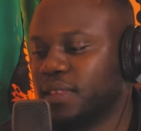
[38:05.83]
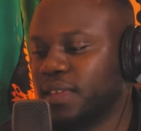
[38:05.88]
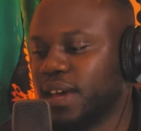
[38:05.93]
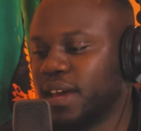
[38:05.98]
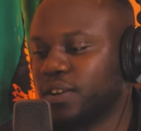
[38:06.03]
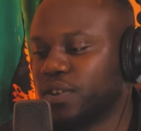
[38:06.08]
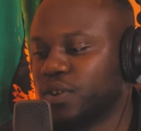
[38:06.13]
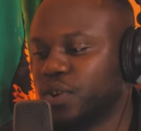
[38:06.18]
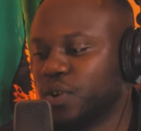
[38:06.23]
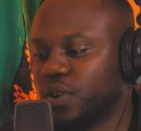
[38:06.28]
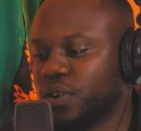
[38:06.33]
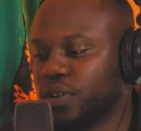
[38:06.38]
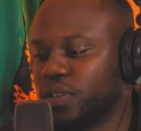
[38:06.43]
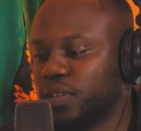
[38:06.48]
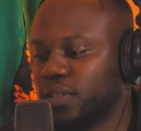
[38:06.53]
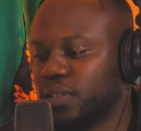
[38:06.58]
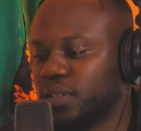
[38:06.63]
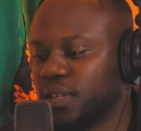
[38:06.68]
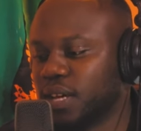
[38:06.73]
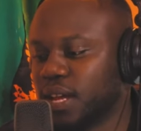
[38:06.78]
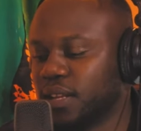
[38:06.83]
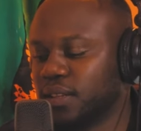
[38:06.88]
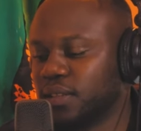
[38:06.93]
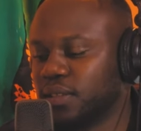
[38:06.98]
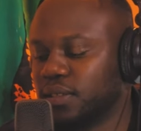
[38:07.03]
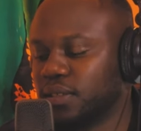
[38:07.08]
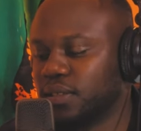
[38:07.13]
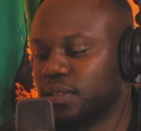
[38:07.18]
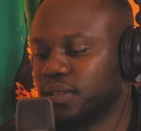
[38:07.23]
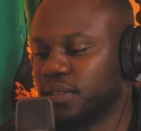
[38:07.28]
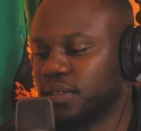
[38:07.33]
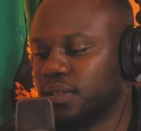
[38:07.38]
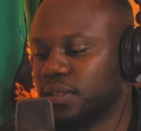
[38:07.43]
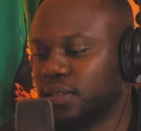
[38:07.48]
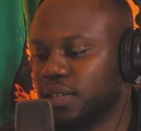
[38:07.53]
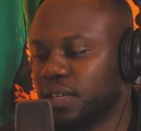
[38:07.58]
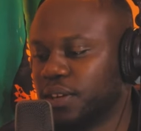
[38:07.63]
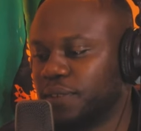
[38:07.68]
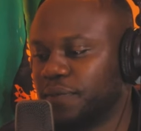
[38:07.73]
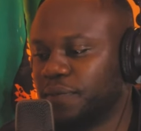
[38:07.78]
they're in court and
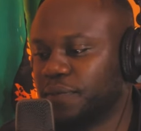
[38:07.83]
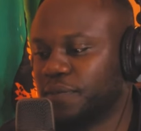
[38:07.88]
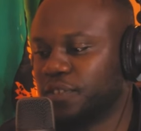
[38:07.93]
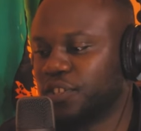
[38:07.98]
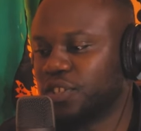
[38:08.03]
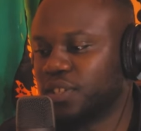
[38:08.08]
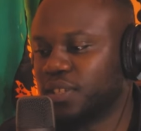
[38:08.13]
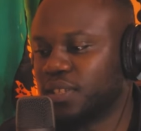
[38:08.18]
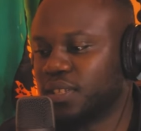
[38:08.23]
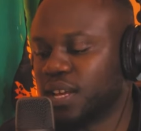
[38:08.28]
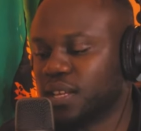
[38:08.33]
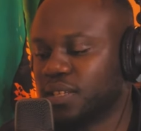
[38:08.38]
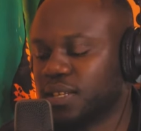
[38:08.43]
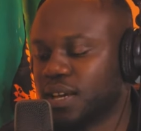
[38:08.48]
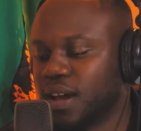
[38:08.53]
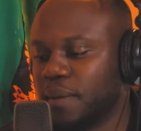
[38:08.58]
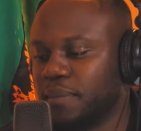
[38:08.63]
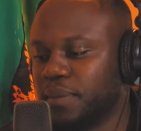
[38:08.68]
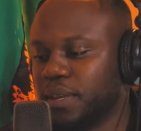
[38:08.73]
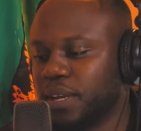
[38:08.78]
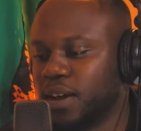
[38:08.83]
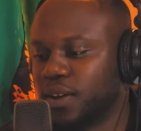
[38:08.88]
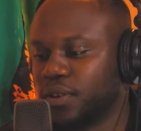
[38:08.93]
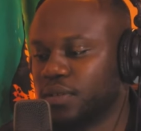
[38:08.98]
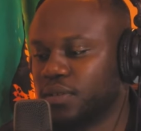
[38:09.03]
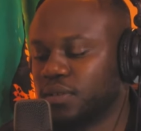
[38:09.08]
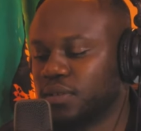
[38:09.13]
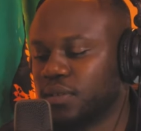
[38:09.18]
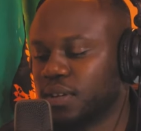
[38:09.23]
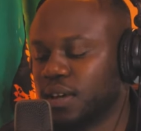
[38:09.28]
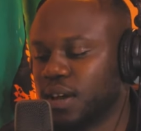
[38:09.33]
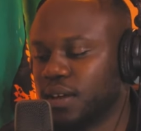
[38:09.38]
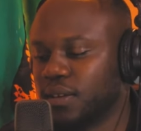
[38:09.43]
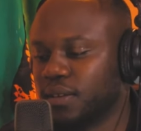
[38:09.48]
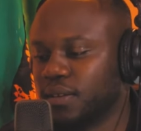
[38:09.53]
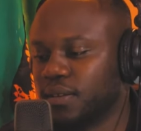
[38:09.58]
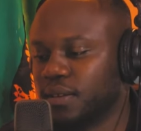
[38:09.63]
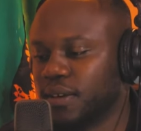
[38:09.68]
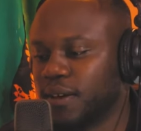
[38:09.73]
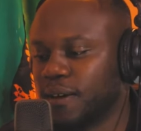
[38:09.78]
if she starts coming out
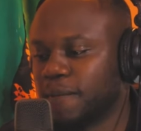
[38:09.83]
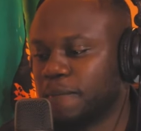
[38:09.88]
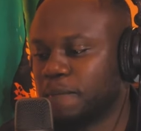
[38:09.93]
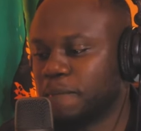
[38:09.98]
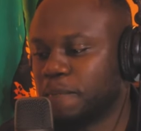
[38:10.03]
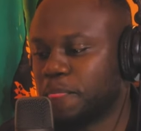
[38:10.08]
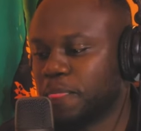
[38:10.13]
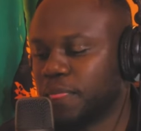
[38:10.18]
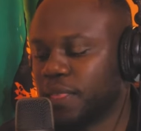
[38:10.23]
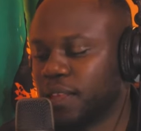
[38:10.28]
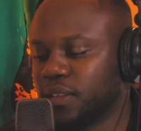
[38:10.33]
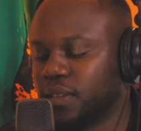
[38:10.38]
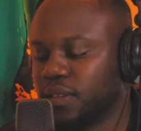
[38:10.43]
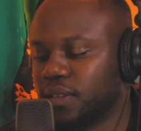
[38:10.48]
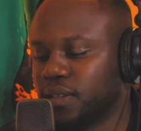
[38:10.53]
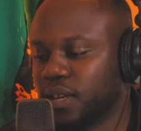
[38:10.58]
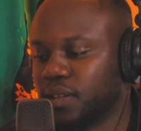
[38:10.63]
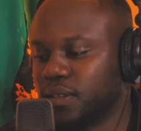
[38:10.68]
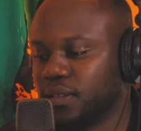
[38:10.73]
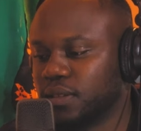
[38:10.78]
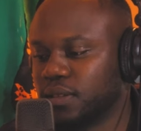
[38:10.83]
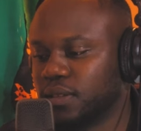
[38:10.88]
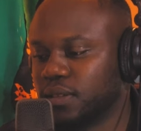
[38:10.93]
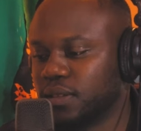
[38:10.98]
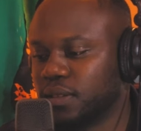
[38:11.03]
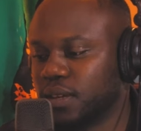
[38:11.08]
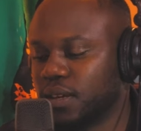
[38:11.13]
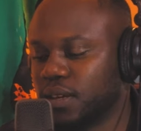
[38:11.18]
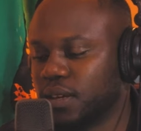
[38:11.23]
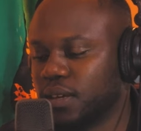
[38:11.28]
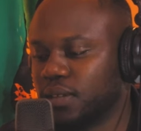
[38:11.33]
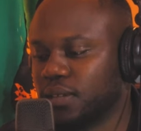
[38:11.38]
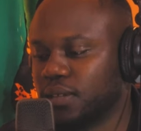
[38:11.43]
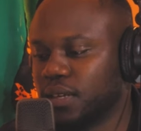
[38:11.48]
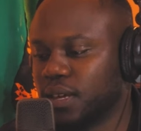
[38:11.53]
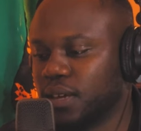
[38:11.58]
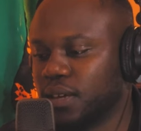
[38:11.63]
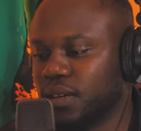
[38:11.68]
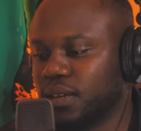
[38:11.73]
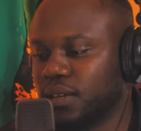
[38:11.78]
and starts
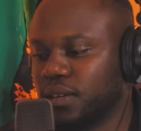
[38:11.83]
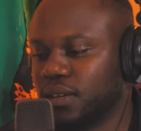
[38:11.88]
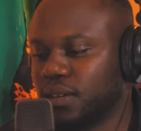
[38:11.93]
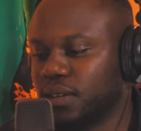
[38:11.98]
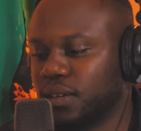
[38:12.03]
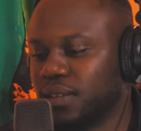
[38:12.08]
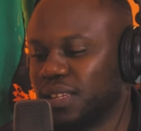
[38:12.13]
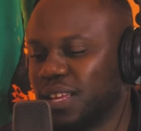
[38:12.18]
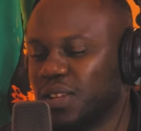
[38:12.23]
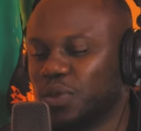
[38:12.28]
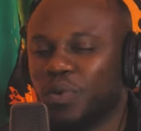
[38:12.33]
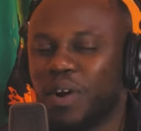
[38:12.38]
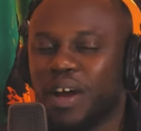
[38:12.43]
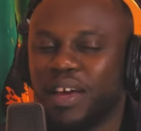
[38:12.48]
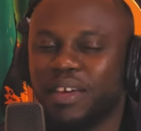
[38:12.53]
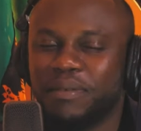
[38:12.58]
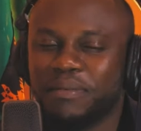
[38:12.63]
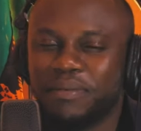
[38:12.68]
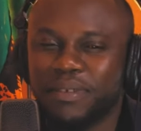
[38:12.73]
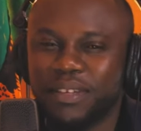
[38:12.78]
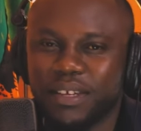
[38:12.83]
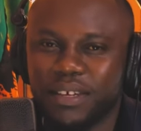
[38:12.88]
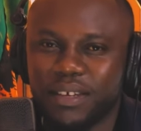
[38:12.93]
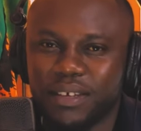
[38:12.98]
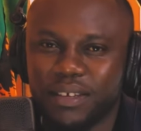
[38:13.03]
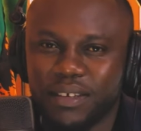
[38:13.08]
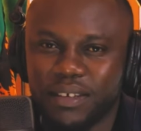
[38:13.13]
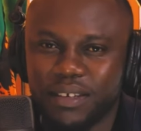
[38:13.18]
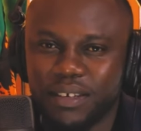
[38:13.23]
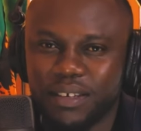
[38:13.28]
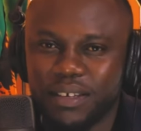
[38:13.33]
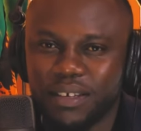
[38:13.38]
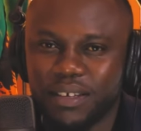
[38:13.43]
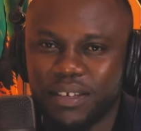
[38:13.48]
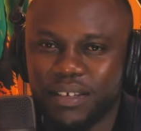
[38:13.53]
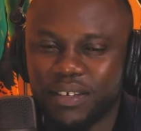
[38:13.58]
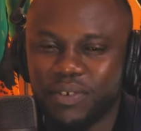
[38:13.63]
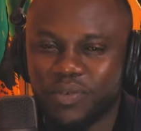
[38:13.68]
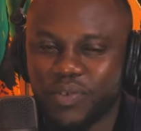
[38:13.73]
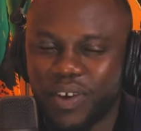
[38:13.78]
saying that why are we there?
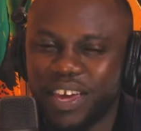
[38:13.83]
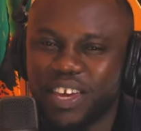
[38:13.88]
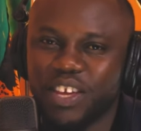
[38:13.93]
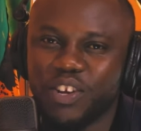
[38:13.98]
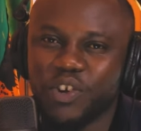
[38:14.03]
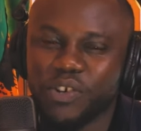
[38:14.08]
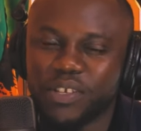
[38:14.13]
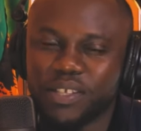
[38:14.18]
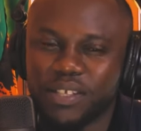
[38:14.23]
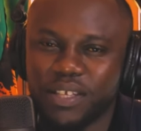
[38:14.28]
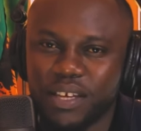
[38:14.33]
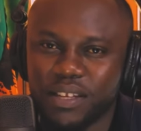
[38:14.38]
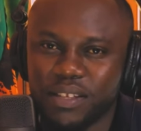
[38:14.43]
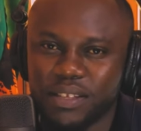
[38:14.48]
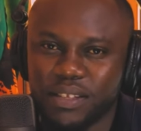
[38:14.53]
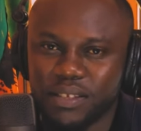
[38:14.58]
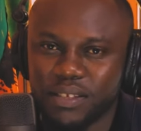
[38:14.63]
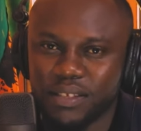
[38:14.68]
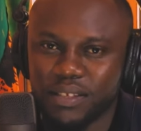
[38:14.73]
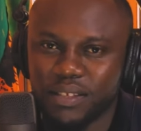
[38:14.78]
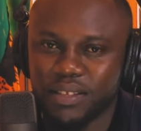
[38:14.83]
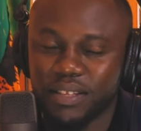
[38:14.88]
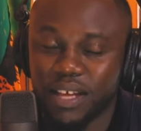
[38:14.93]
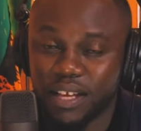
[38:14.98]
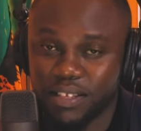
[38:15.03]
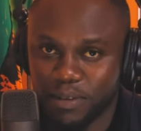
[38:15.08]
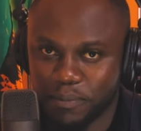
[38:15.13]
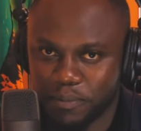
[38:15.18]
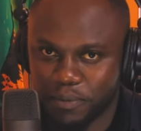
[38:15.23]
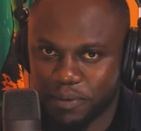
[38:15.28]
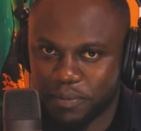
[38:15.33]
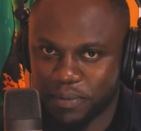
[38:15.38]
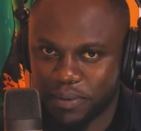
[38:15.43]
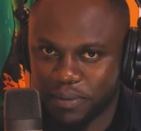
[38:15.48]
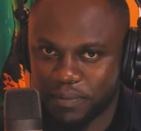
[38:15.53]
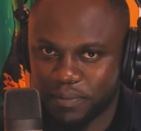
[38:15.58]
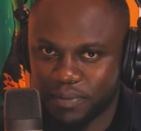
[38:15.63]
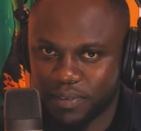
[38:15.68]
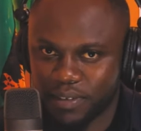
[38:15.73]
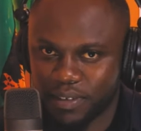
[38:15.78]
We're innocent. Mm. That's a
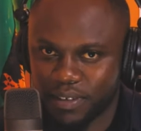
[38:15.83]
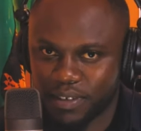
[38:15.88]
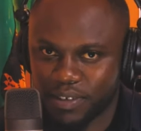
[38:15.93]
problem.